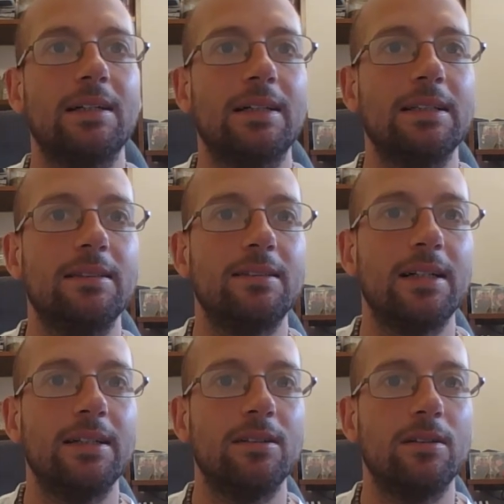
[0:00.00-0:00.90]
And he's
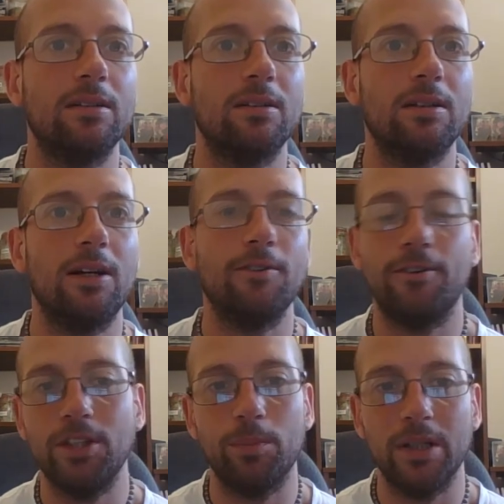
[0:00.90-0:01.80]
saying that
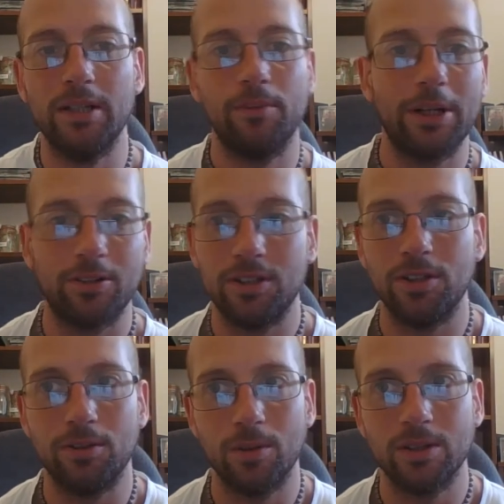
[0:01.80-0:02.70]
everything you believe about
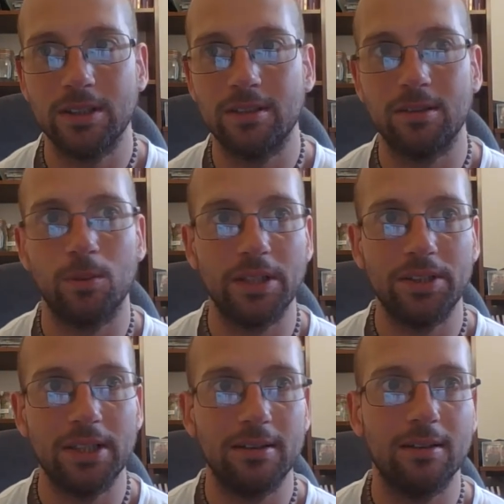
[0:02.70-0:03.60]
Christians is wrong, this is what they
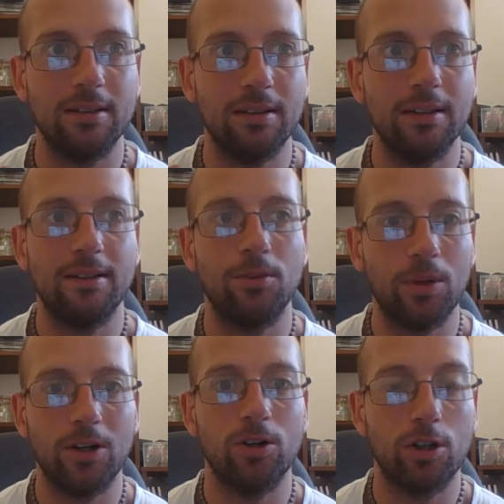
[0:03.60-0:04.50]
did, this is
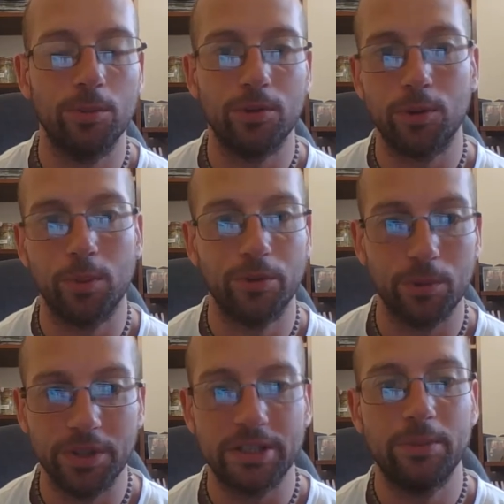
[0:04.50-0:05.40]
where it all comes
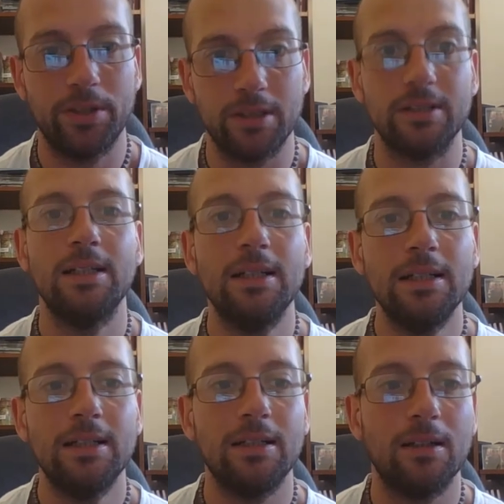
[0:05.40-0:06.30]
from Egyptian,
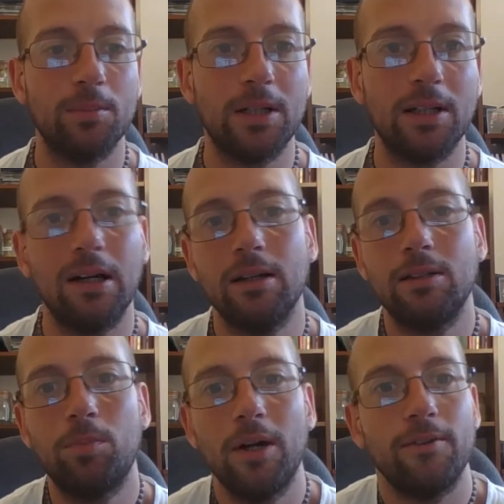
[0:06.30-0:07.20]
blah, blah, blah.
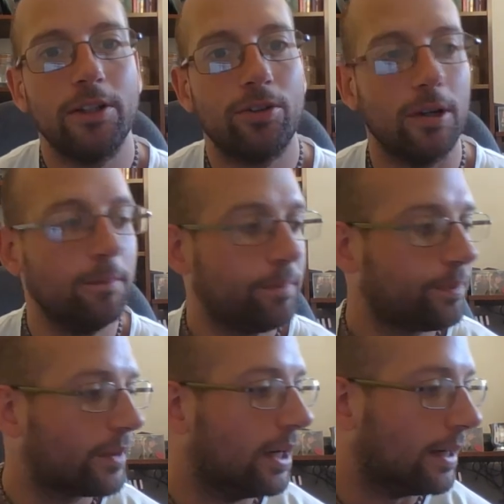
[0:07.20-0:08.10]
It's perfectly true.
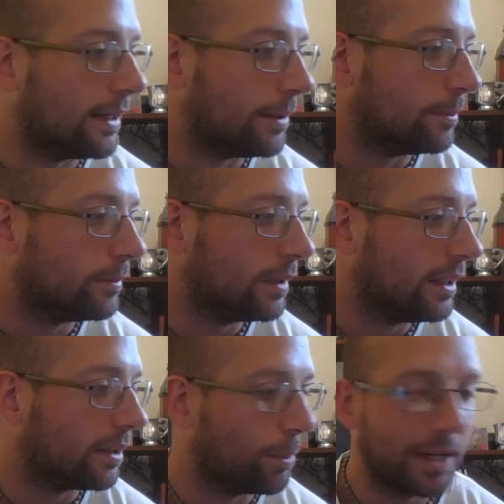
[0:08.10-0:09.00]

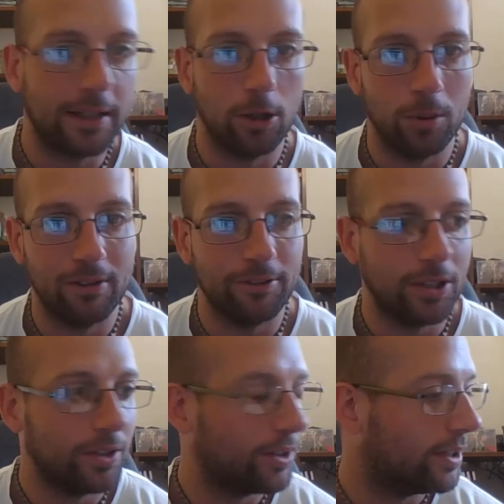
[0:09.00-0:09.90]
He can back it up with
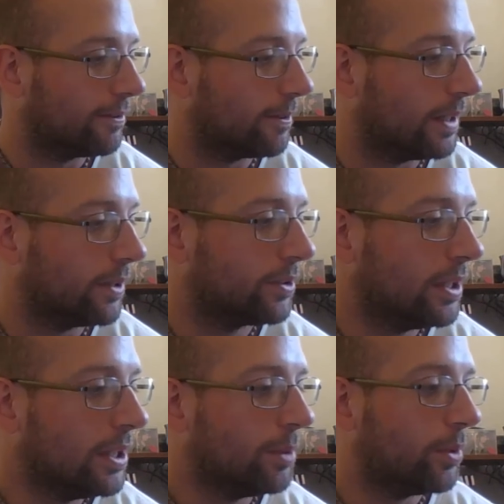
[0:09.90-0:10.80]
evidence and everything else,
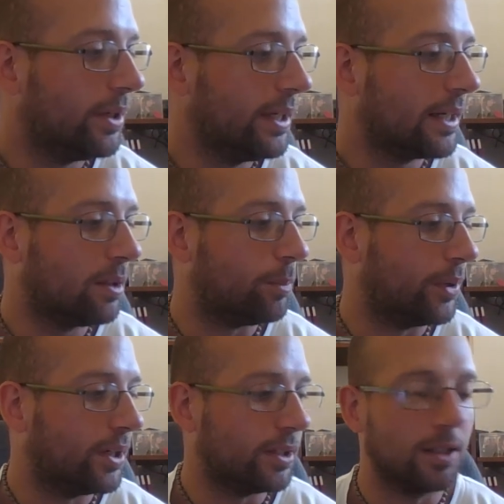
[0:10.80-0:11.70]
but he gets
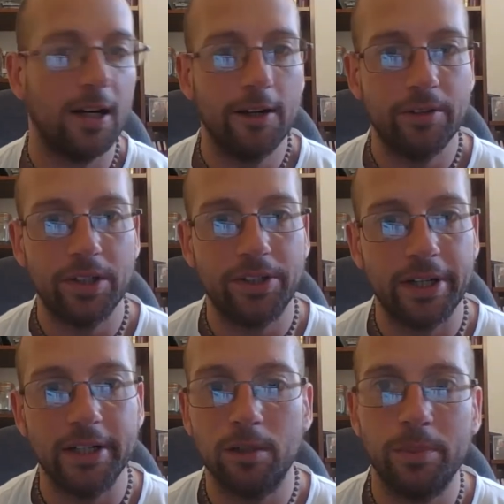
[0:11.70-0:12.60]
burnt alive at the
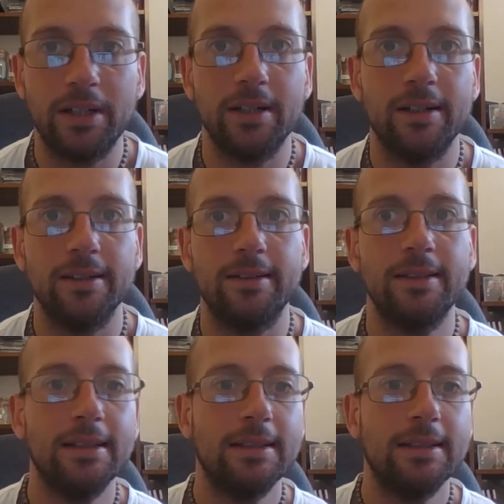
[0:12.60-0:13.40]
stake because